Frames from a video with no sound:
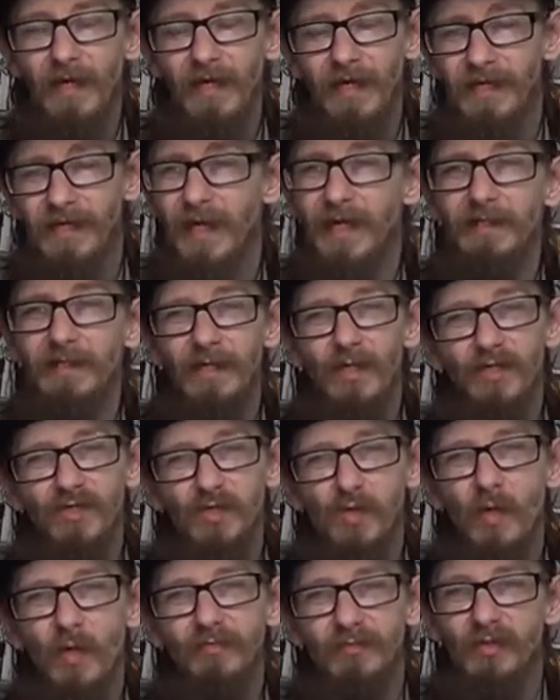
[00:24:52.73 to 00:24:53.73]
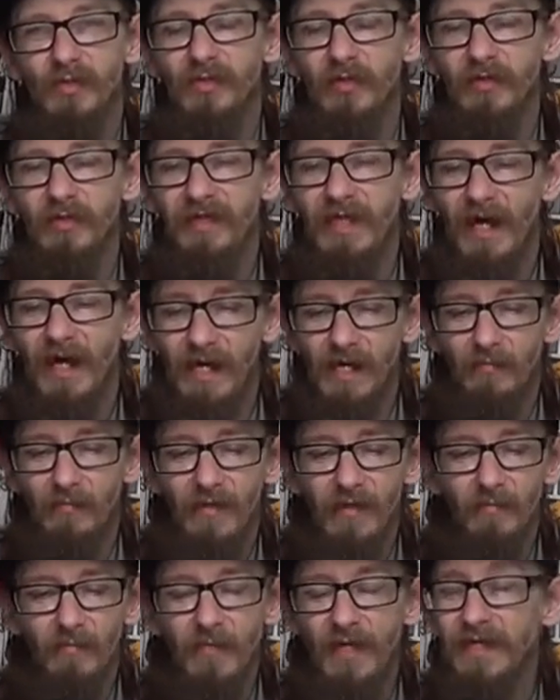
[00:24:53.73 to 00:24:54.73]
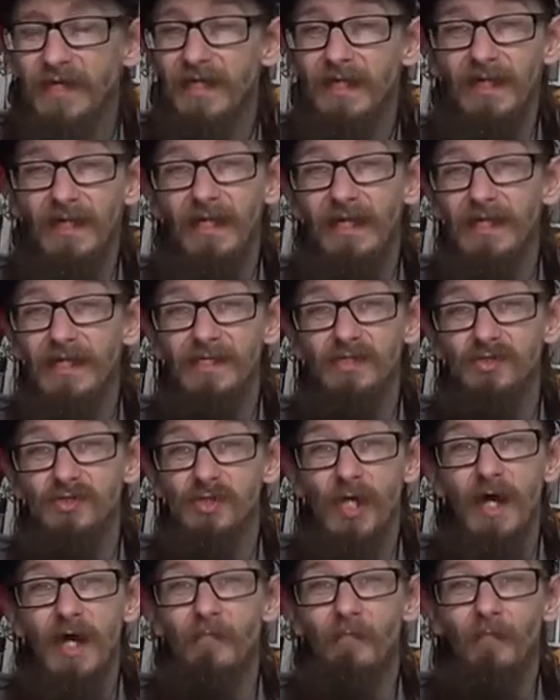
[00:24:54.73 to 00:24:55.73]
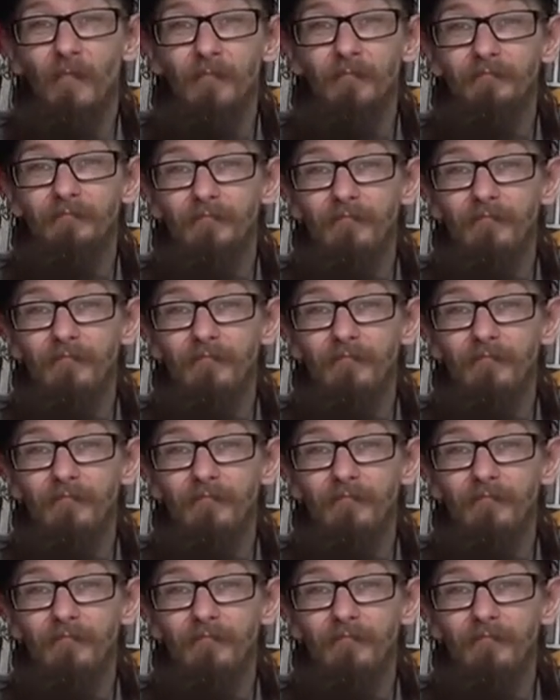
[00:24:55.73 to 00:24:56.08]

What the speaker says: it kind of got swept under the carpet, making it a hidden gem.